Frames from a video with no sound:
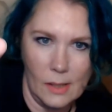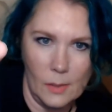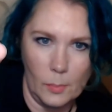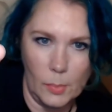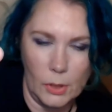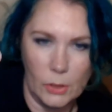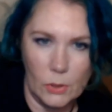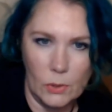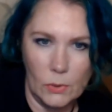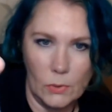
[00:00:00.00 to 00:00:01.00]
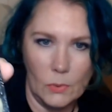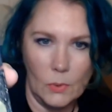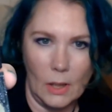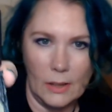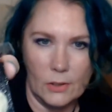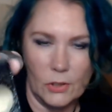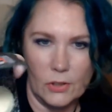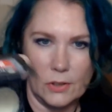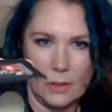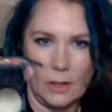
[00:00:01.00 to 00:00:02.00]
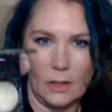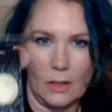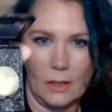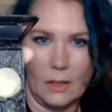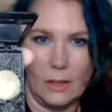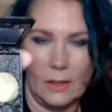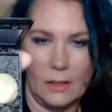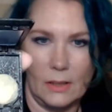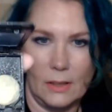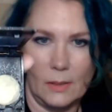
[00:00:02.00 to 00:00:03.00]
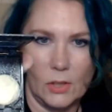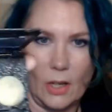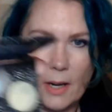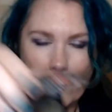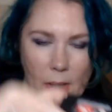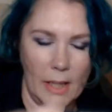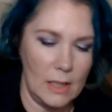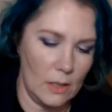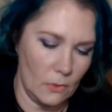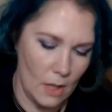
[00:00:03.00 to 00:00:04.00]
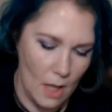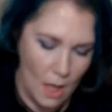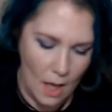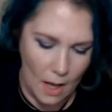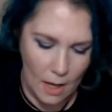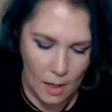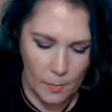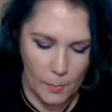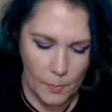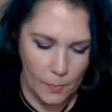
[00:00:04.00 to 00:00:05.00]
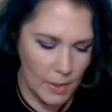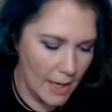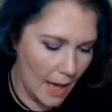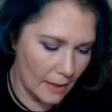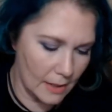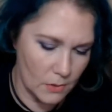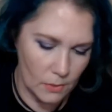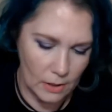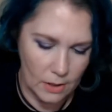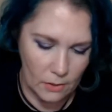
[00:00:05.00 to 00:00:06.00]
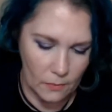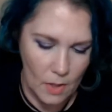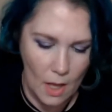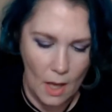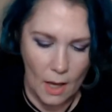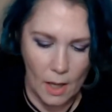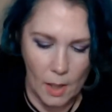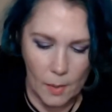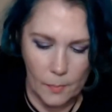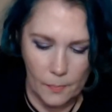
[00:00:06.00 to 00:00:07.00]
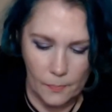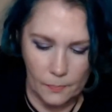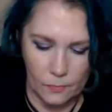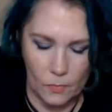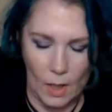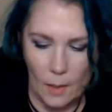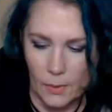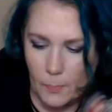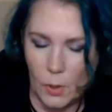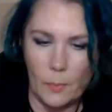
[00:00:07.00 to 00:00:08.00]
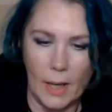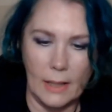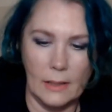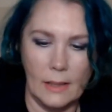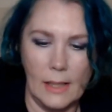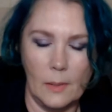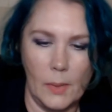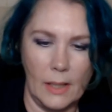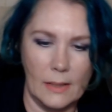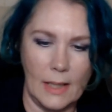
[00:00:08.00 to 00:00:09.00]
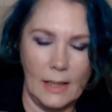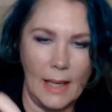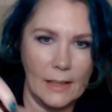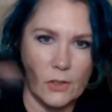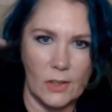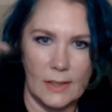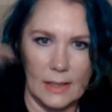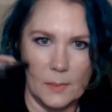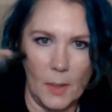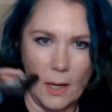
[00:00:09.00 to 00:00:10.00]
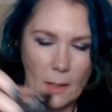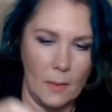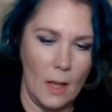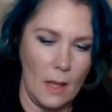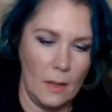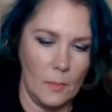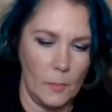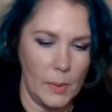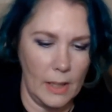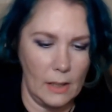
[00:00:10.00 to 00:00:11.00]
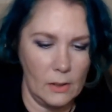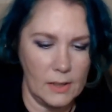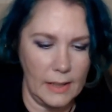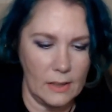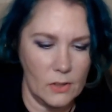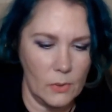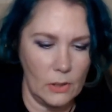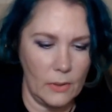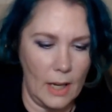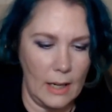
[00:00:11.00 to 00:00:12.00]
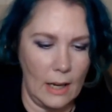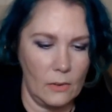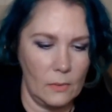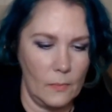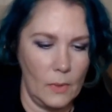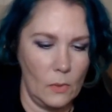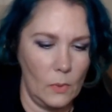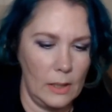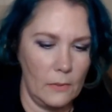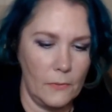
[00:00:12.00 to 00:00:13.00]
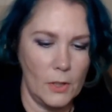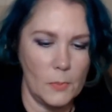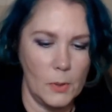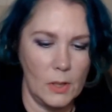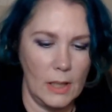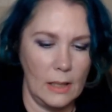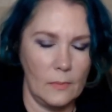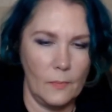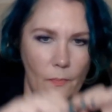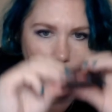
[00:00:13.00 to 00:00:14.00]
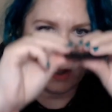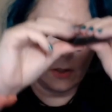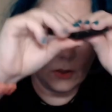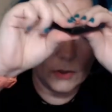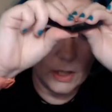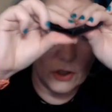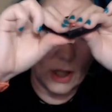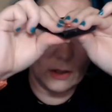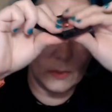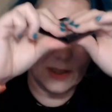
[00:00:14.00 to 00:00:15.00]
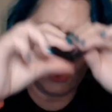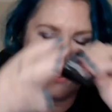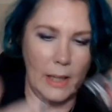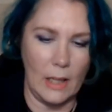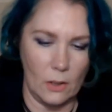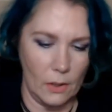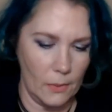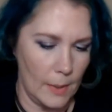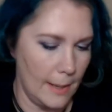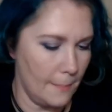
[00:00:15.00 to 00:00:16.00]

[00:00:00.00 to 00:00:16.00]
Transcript: blue, just, ugh, sorry, I'm blinding you. But yeah, that's really cute. I put it back in the thing because I like just this part, but it looks like it's doing okay now. When it first put it in, the green shadow wasn't going in all the way,